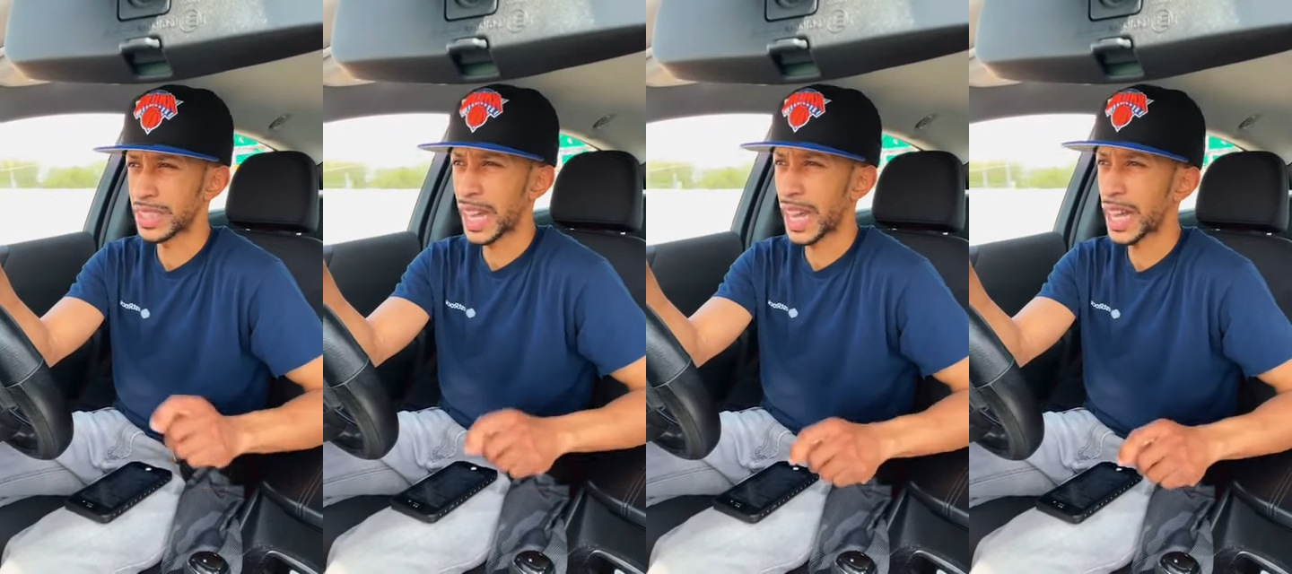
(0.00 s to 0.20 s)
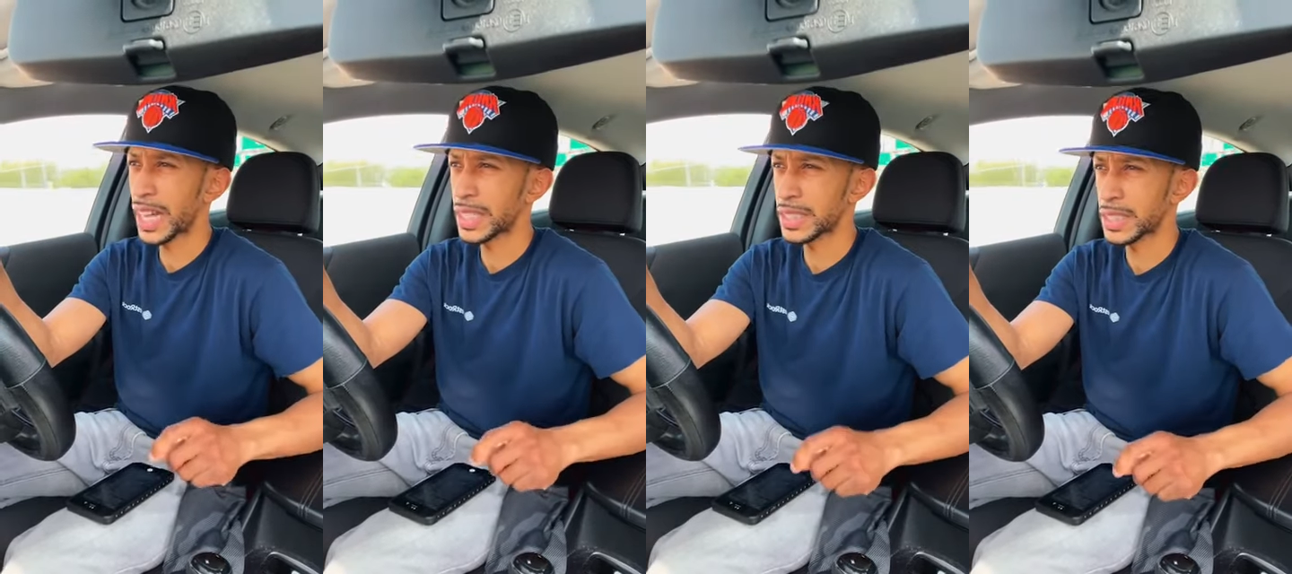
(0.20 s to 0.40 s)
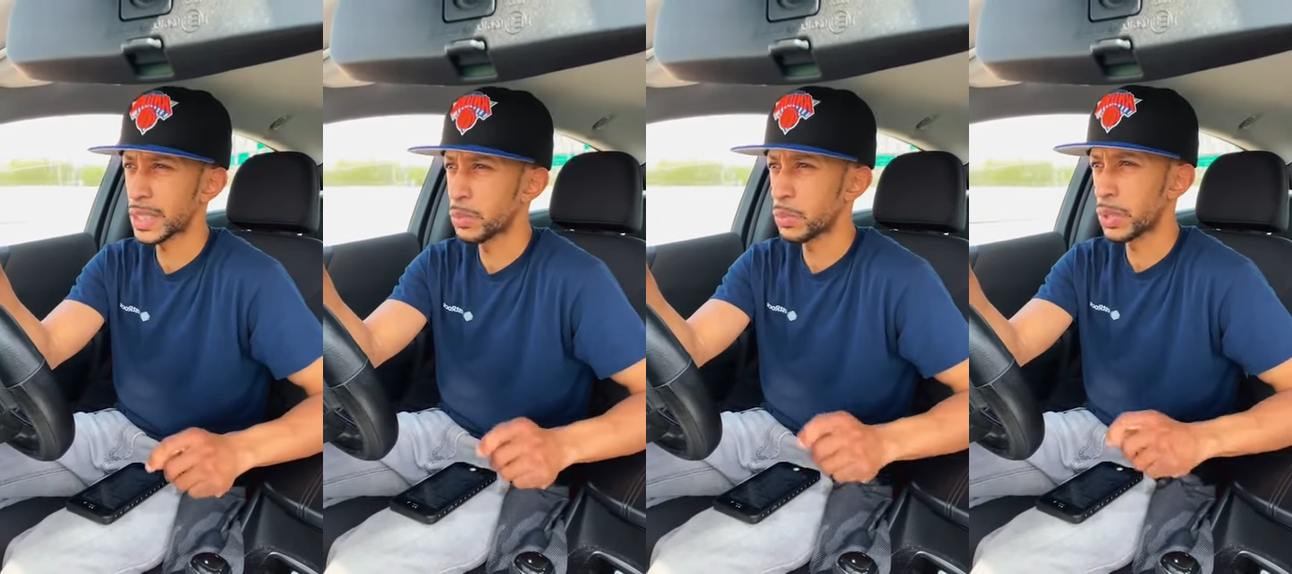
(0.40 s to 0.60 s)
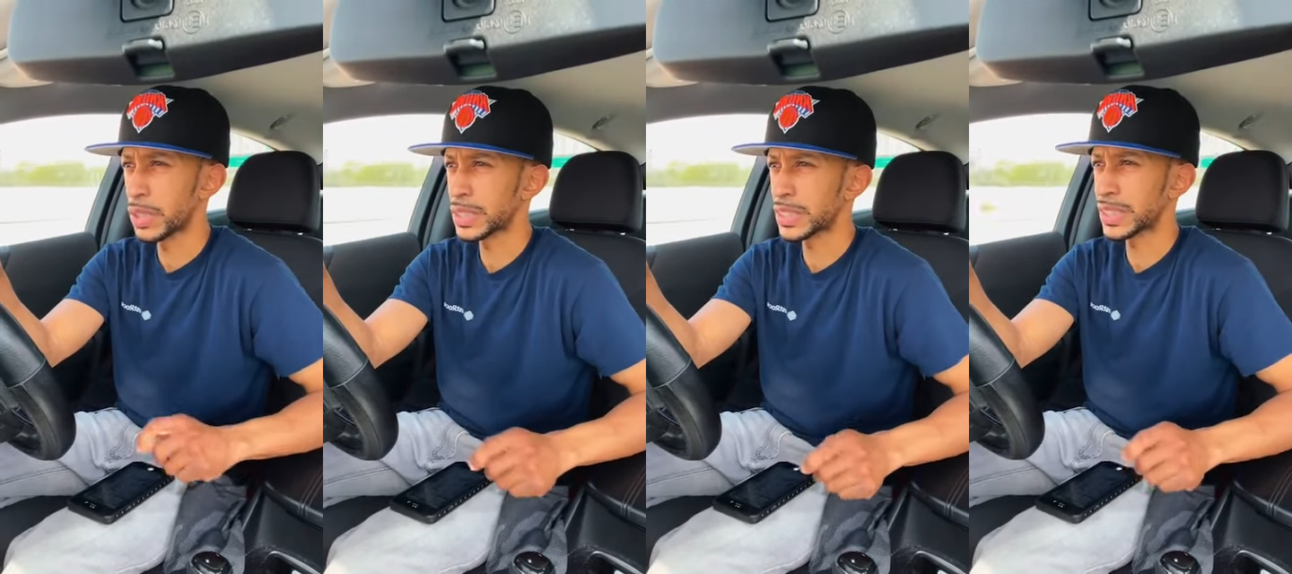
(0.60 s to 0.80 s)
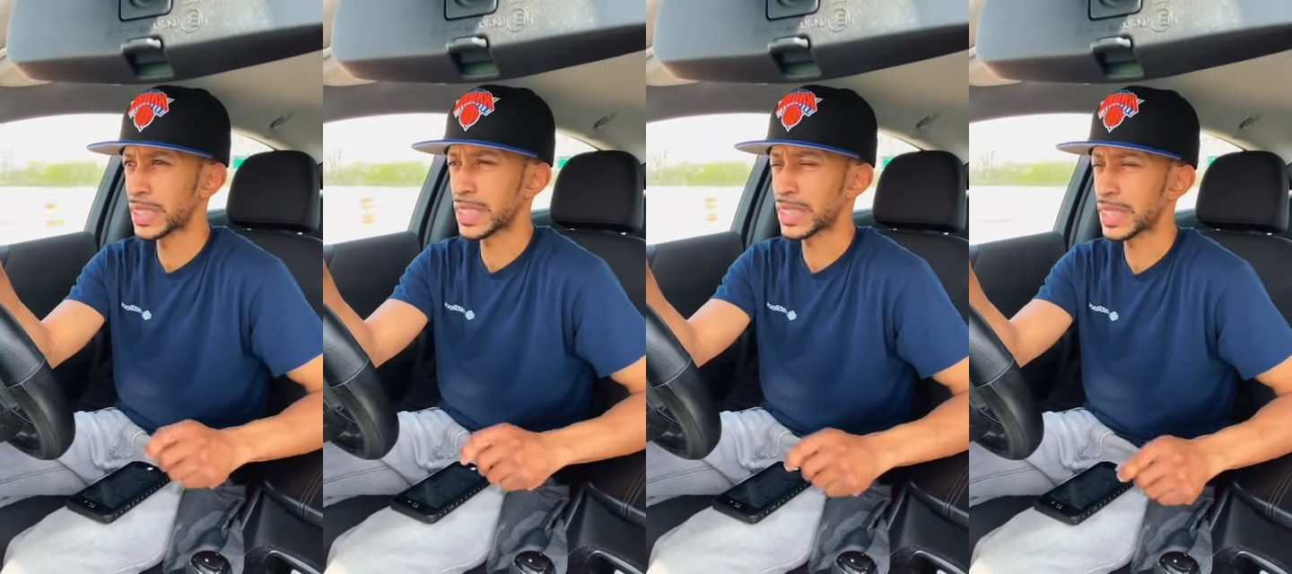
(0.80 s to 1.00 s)
dot, then
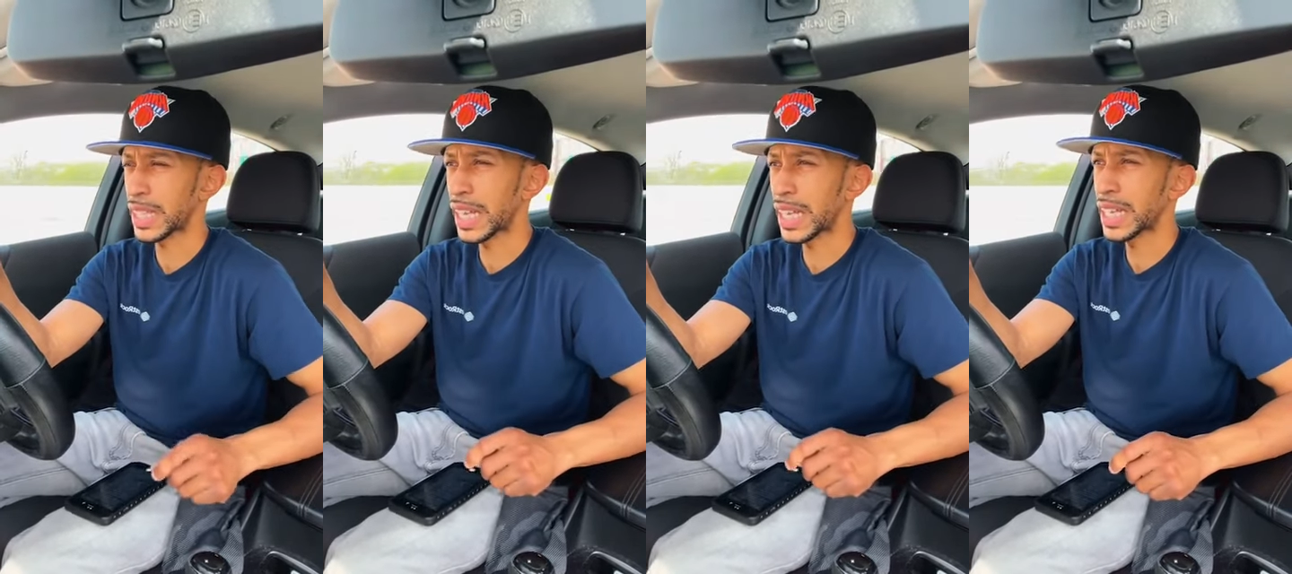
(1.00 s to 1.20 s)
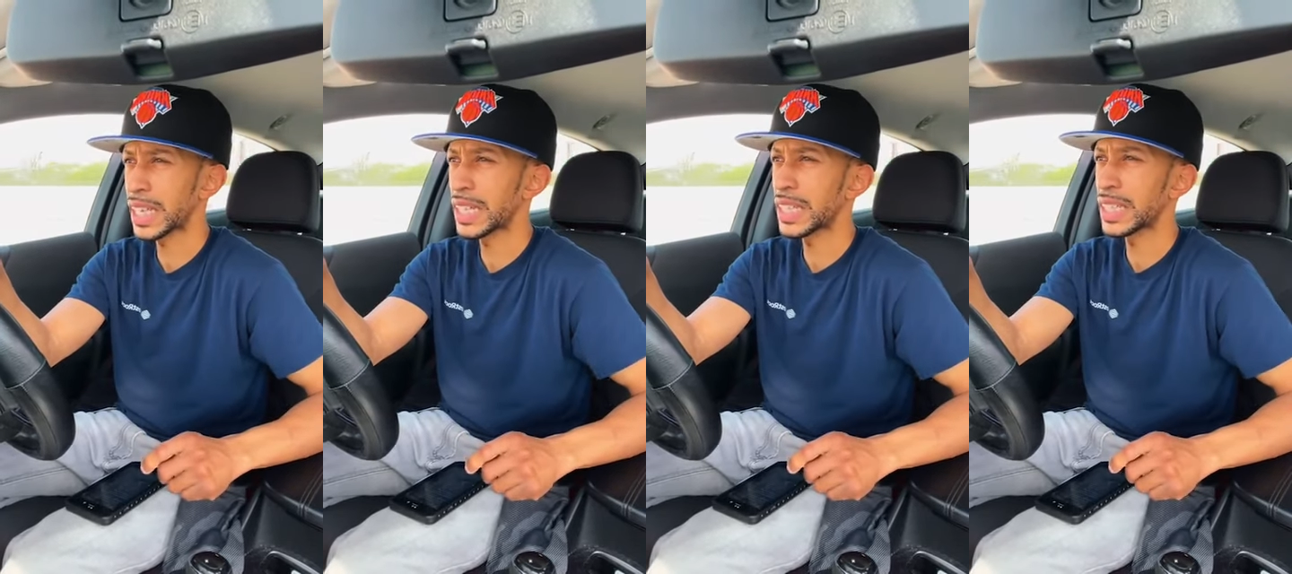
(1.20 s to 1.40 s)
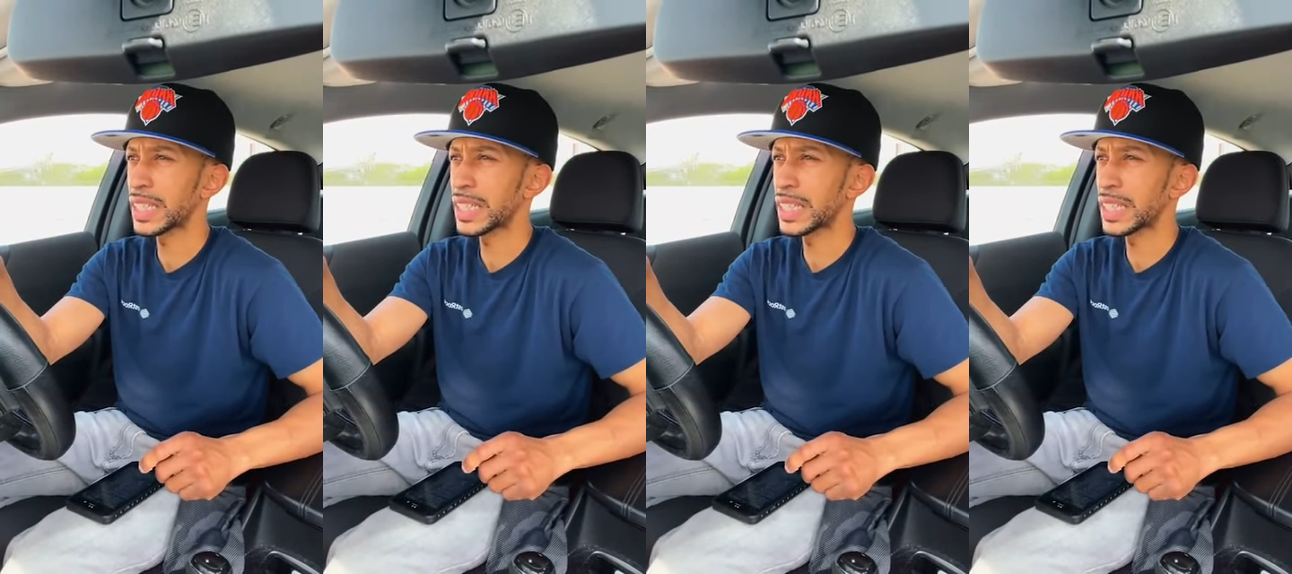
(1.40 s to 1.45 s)
168,